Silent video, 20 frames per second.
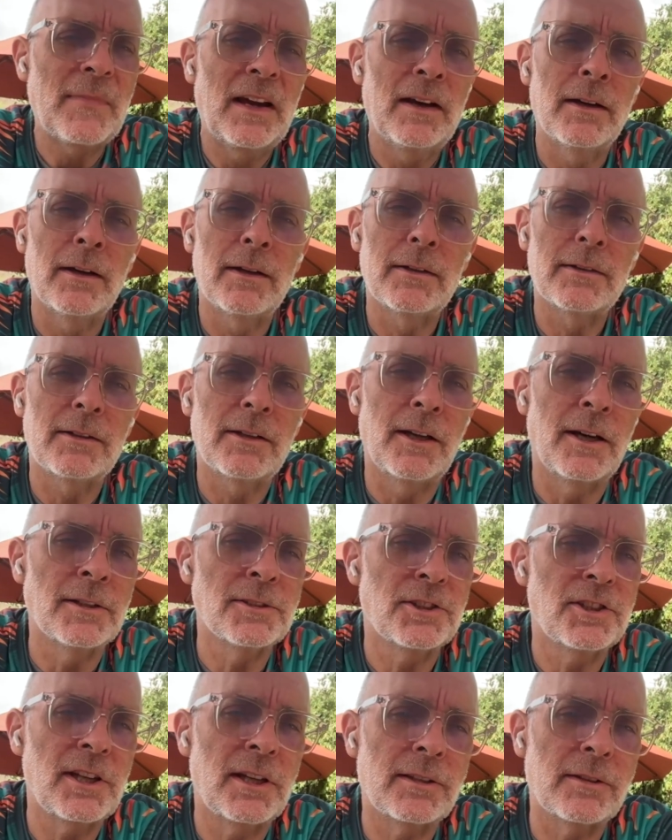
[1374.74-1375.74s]

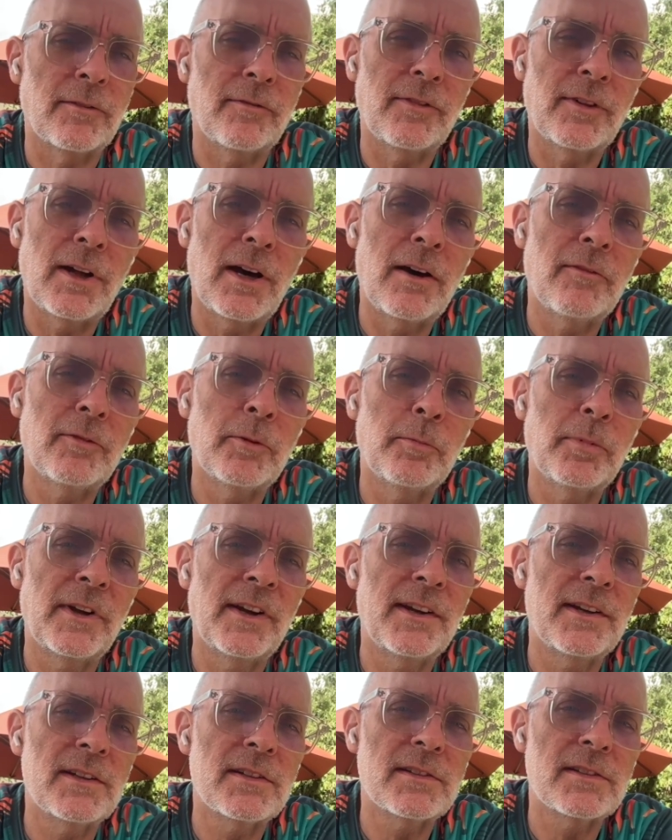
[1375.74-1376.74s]
Lunch at the falafel
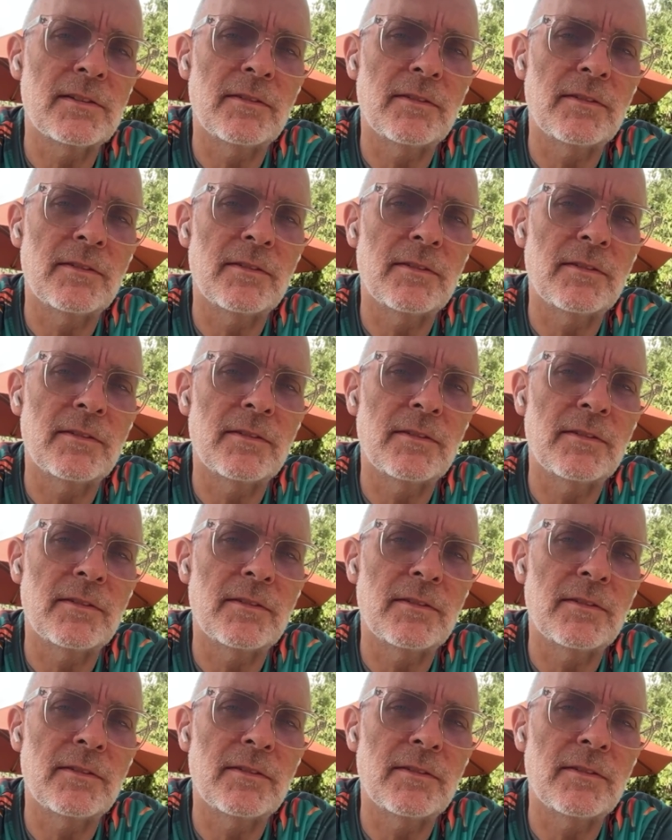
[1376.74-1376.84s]
place,